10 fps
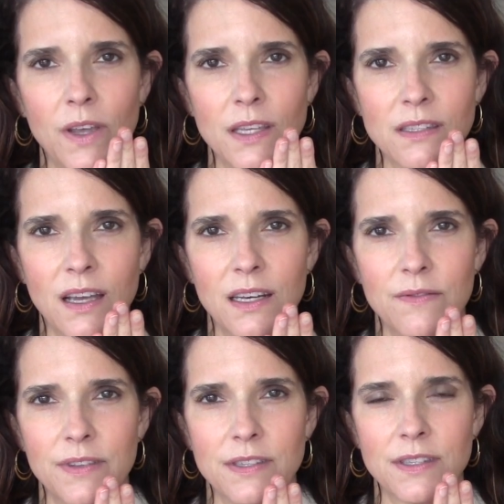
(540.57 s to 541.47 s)
face, kind
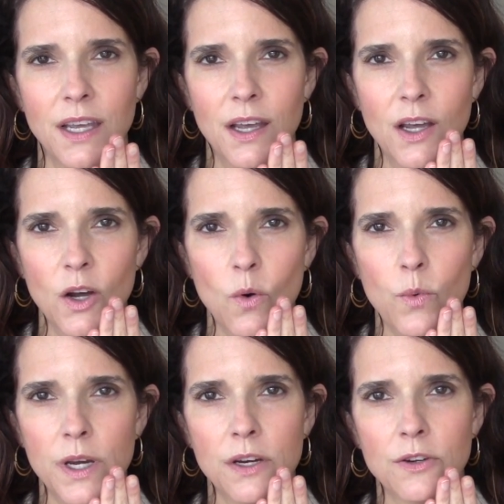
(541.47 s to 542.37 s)
of this
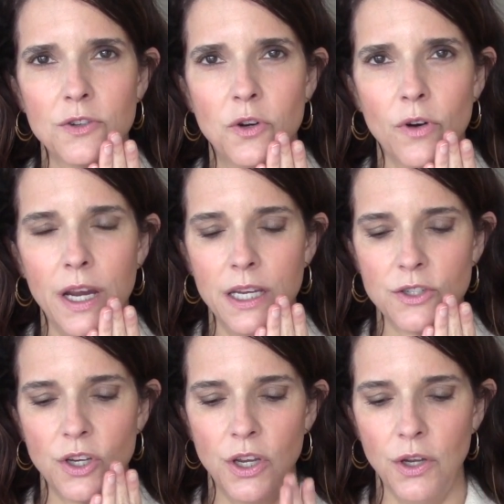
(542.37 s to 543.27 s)
weird
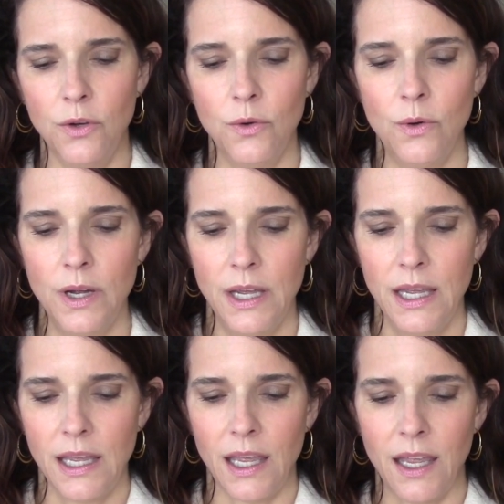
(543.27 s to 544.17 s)
grayish hue,
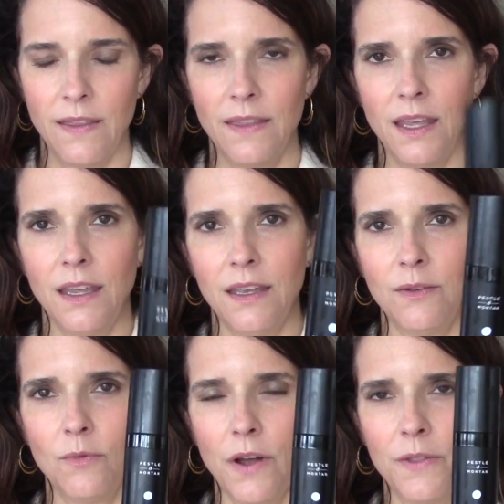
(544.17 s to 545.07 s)
and
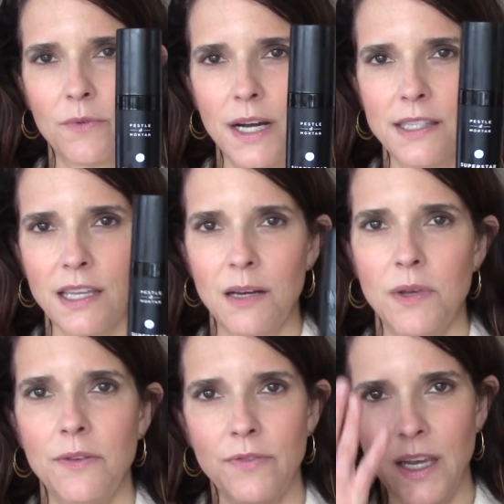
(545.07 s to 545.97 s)
then on the right side of
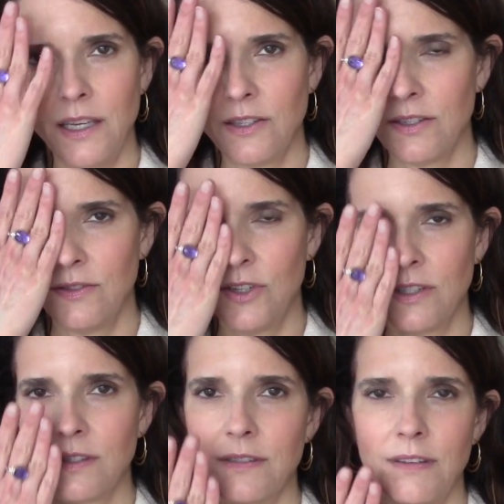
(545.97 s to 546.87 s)
my face
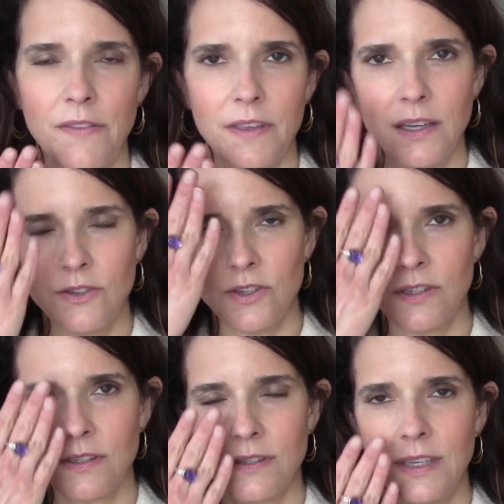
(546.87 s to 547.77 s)
just nothing,
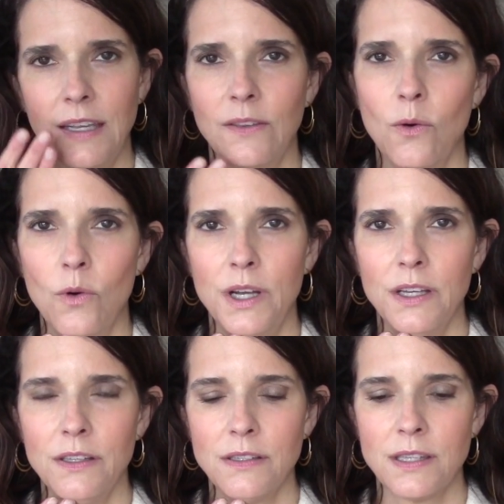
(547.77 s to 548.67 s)
just seeing the
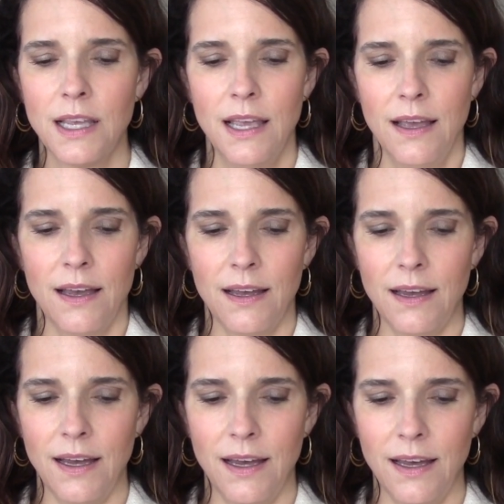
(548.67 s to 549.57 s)
oils,
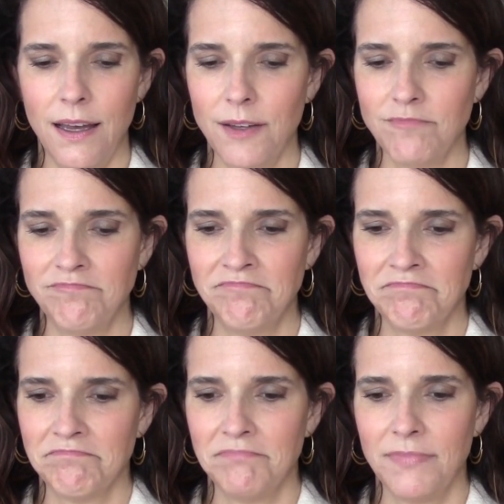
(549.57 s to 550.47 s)
um,
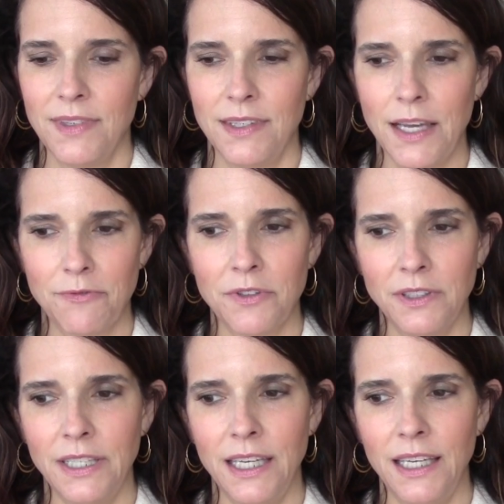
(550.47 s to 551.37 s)

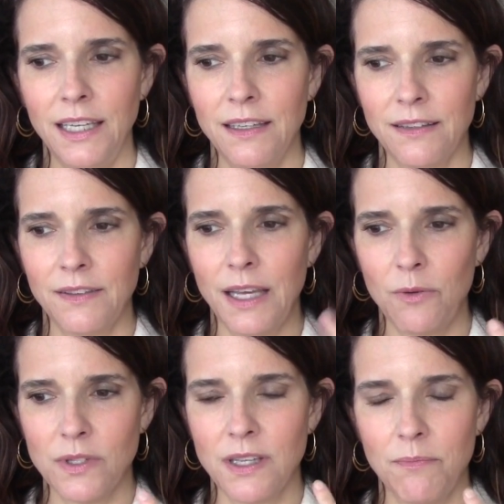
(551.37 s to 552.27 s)
definitely that
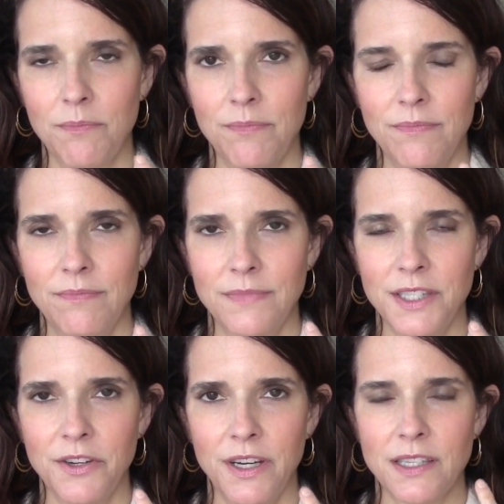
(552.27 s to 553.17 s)
was a
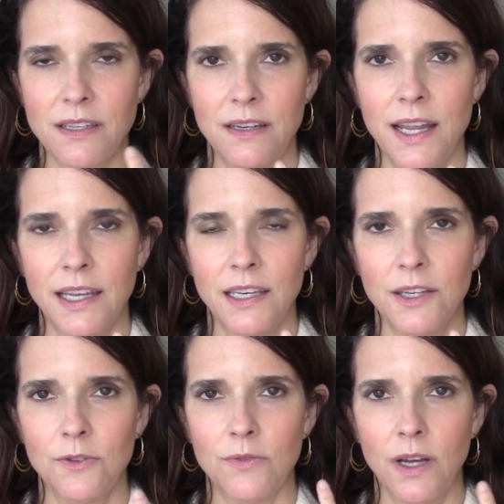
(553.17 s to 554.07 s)
serious
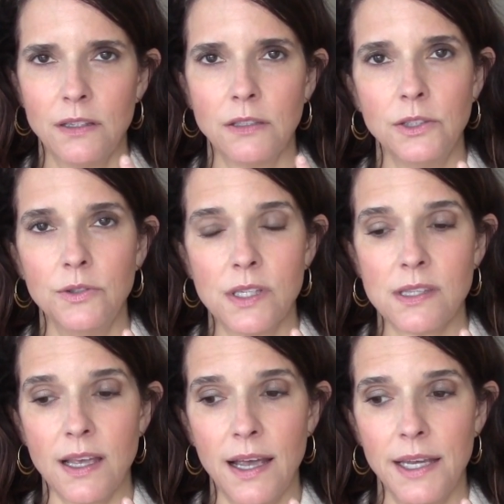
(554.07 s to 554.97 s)
negative on the Luna
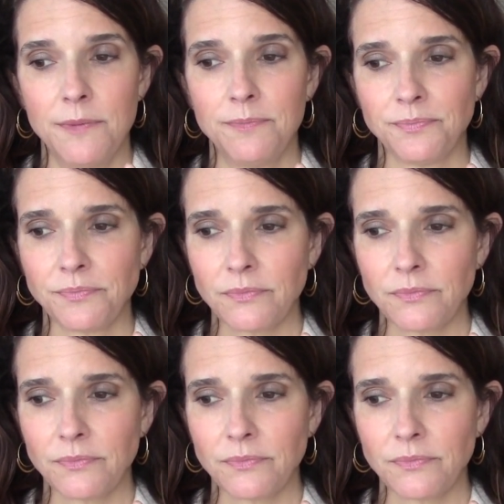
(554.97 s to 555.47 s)
side.